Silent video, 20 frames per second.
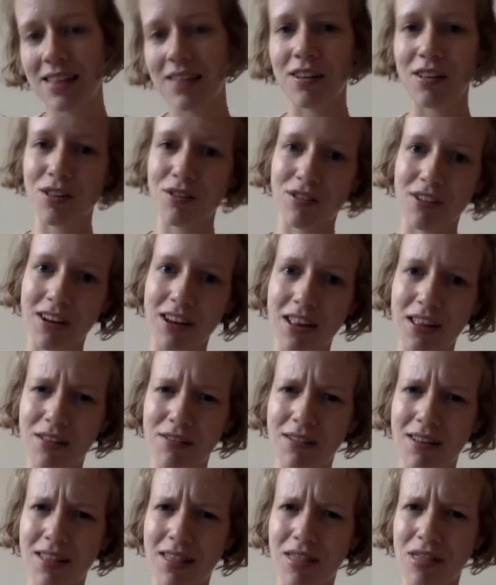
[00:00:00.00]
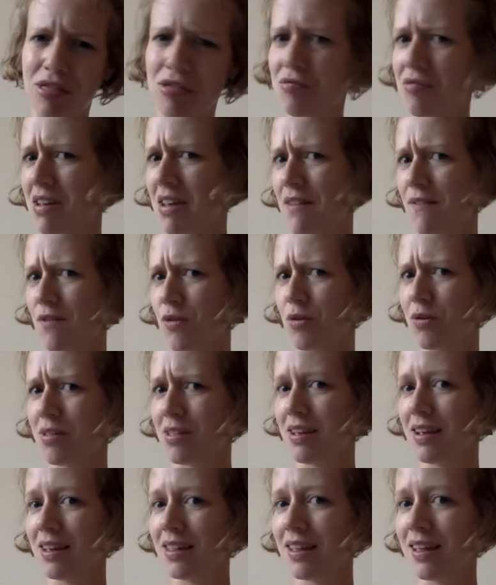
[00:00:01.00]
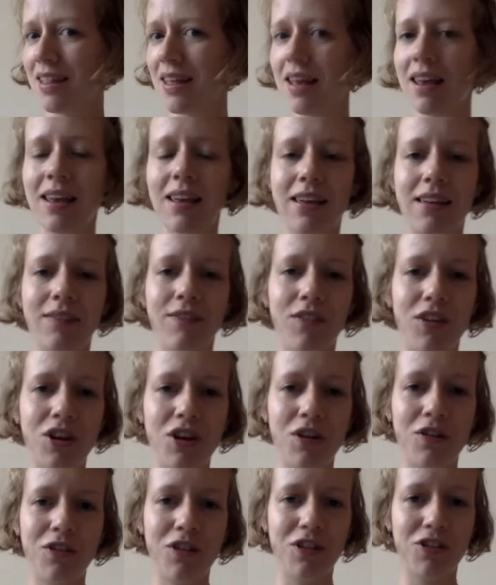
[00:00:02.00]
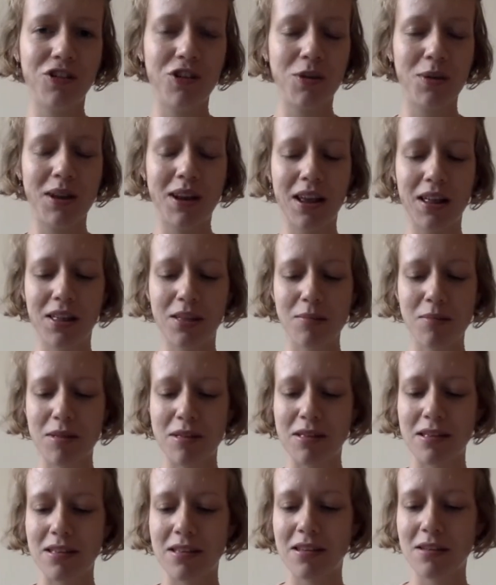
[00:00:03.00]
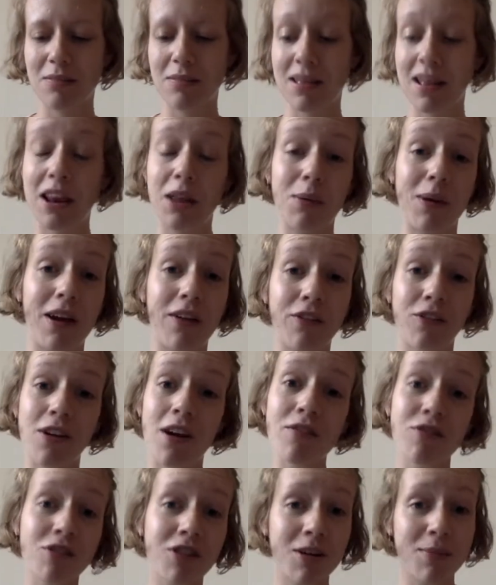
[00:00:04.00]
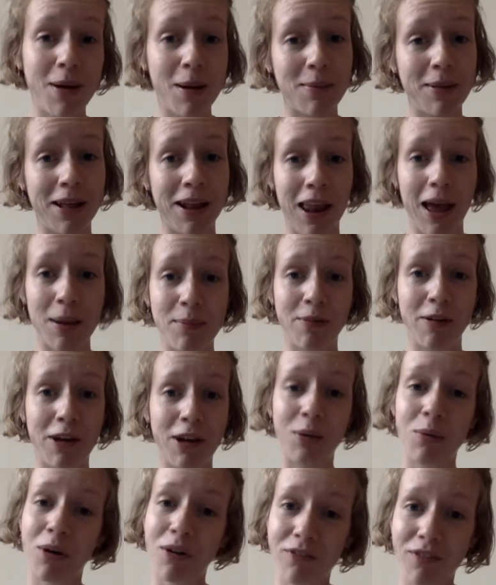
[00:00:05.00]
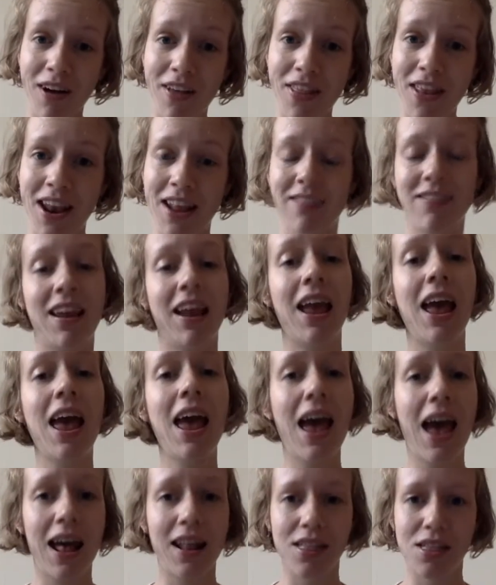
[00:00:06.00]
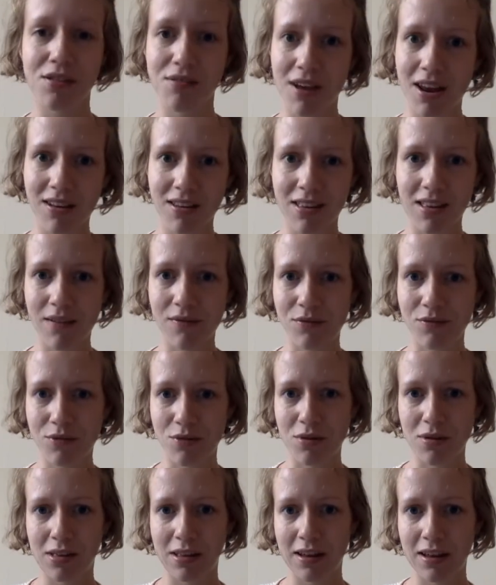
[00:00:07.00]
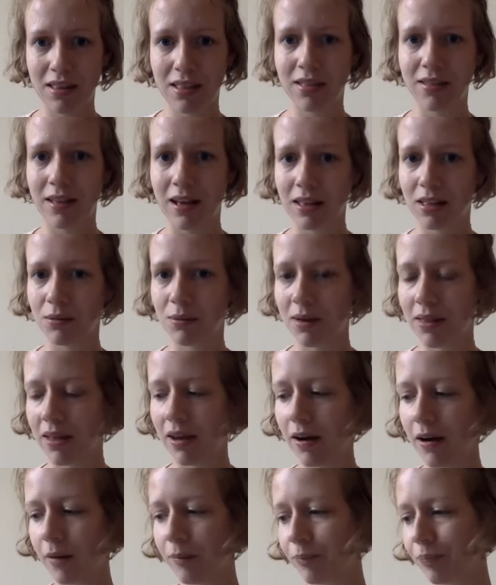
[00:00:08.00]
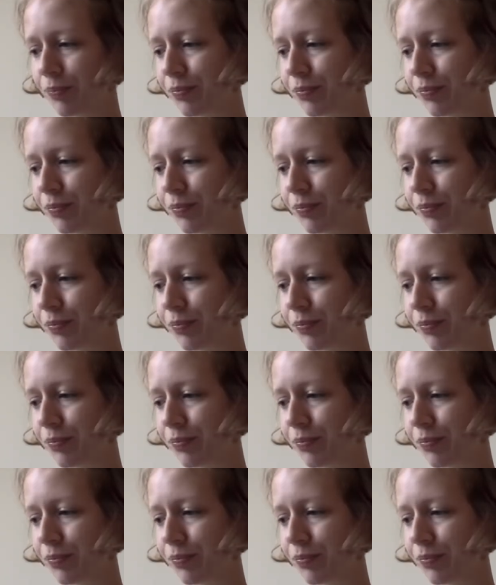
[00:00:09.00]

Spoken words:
Industrial knits are in 346, I think, if you know your Dewey Decimal Systems. Anyway, if you're ever in a public library and you want to find the knitting, head straight to 746. That's where they are.